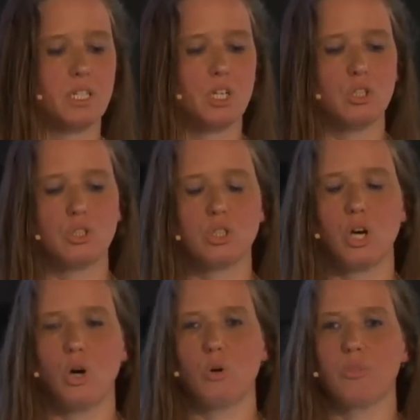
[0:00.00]

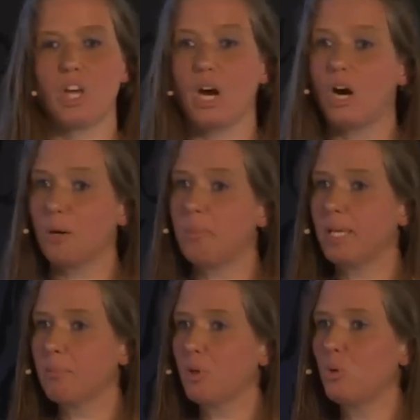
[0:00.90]
So there are
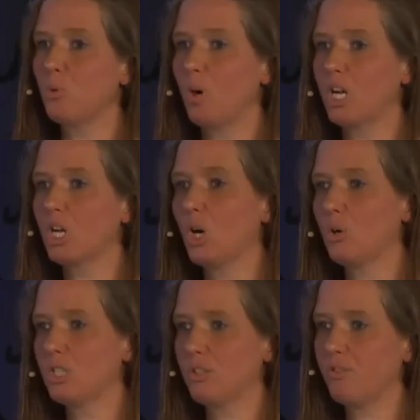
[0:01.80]
people who want to go a
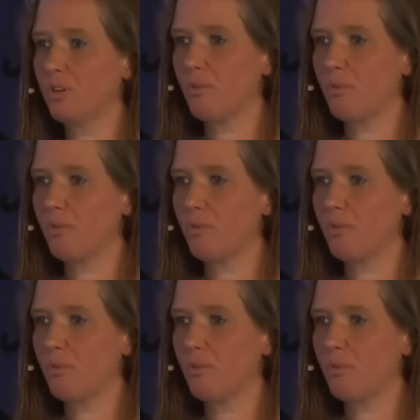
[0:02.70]
different